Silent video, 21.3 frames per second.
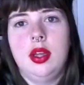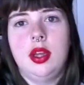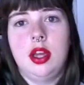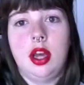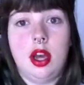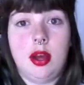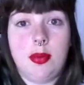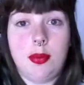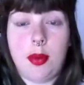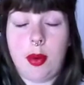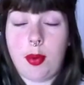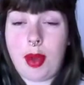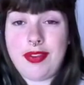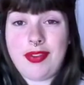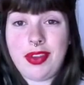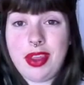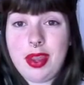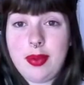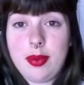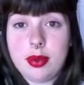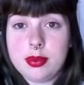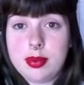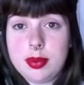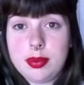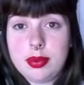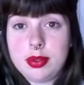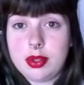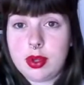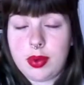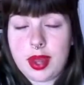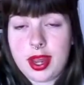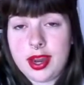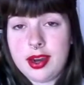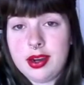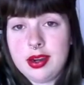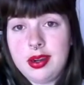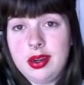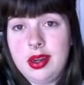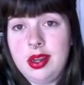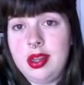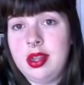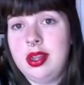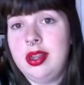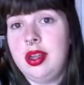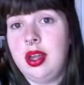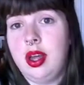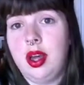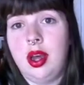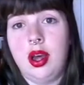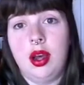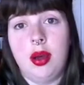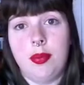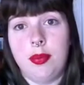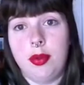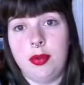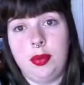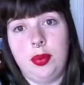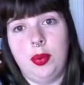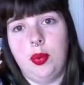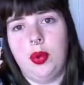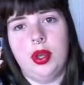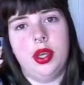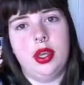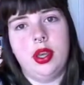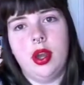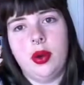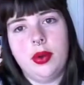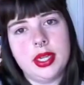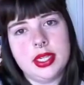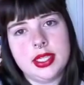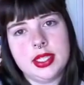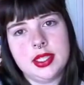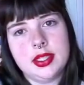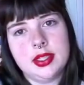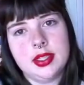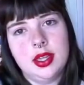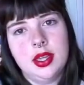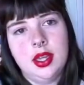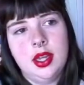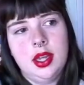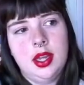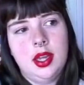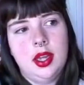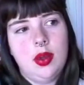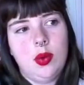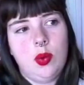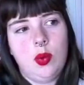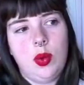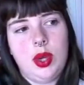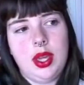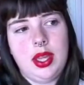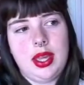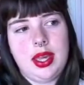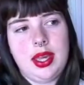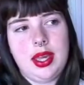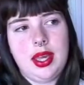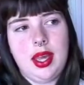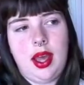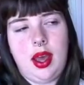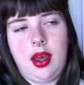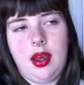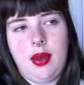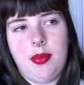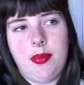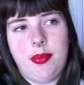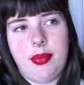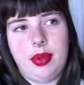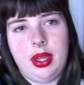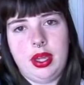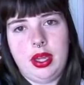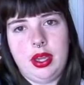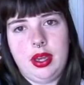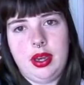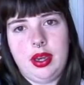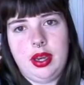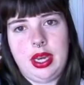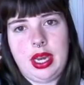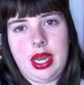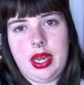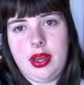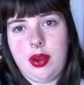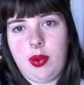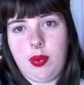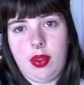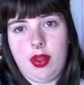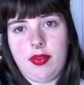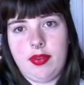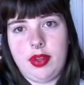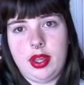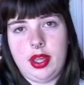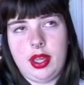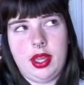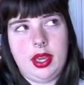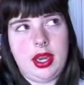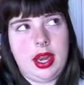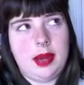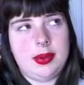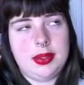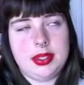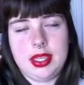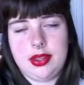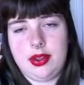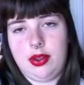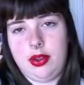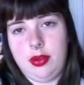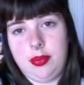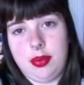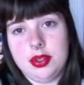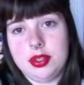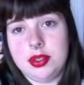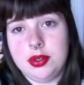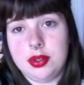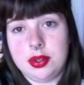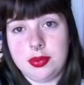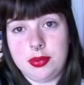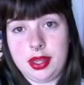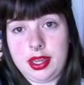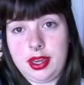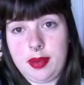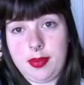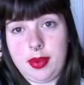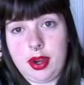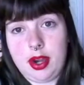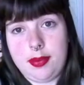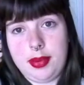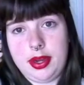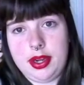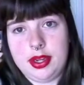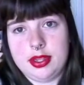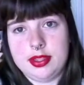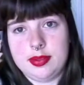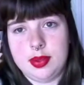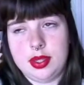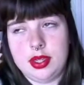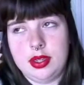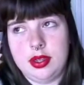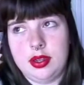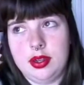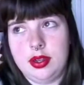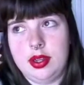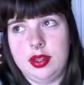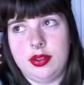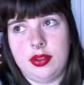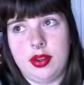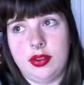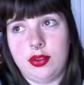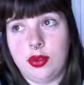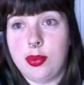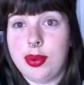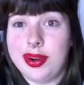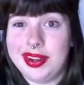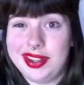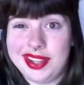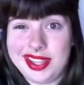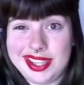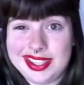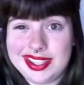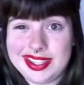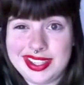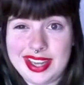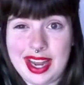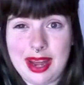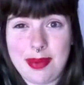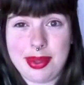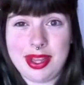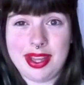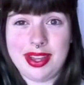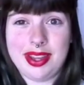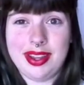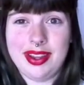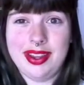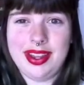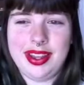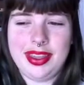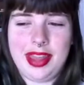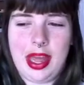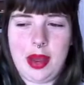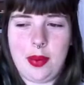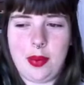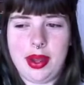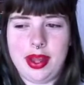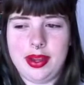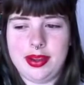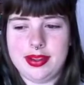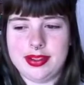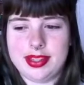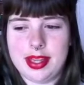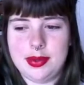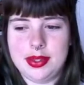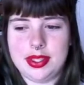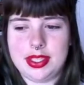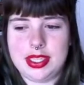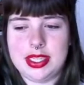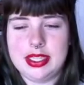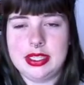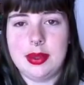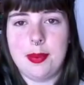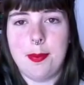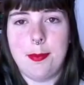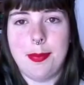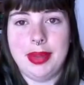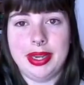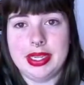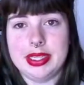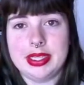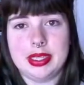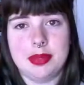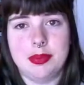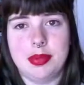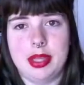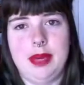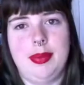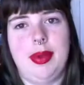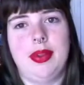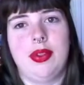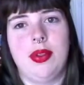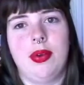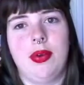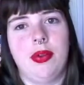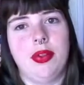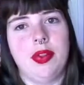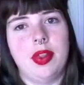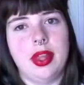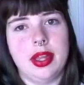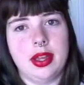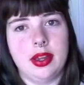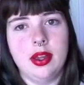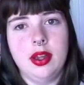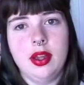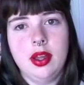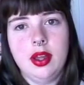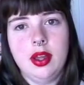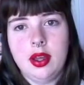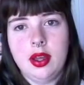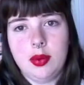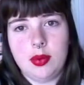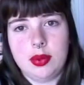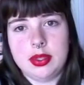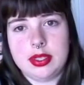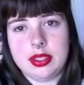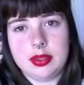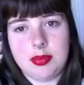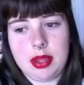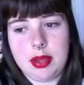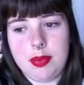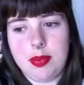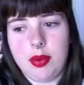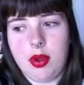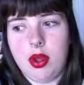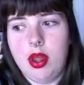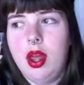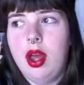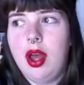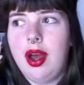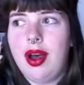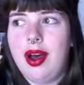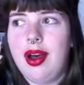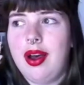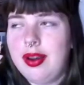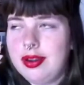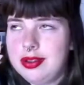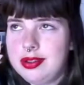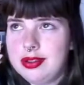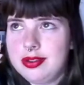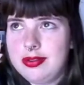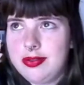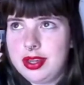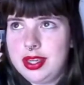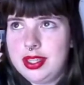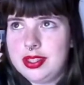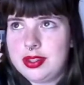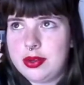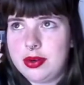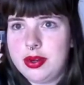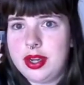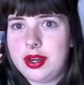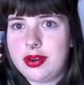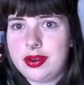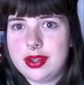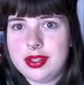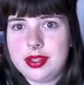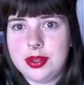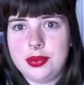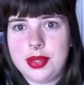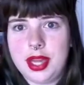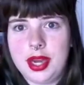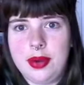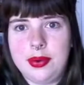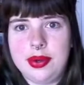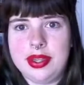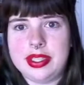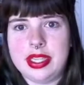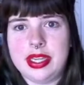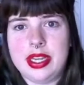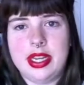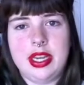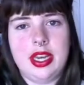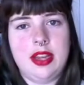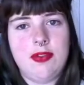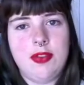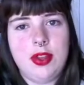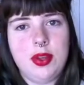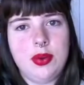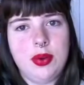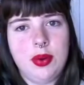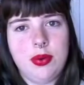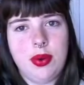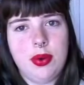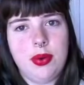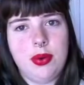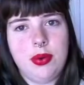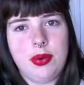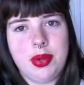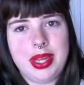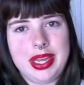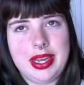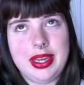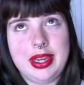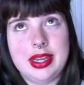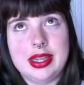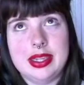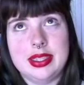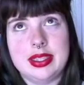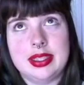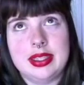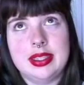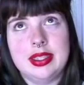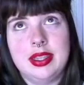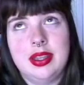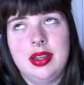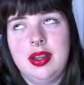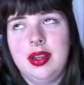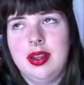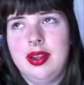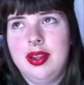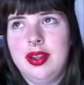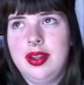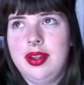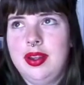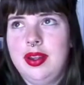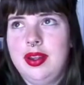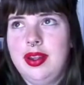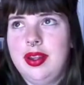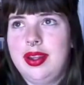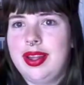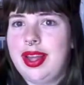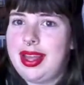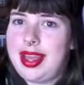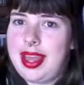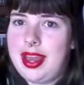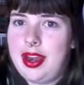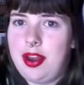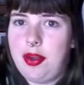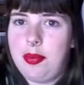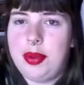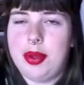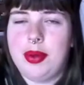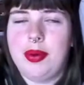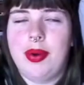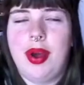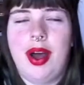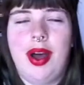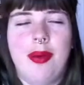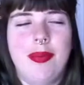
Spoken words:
I feel like most people don't care. Most people wouldn't notice, really, but I don't love it, and I was not the only person who complained about it. My husband is also apparently snobby in that way, because that was his biggest complaint about the whole thing, was the people. Also, funny story, Chris O'Dowd is in it. If you don't know who he is, I can't help you.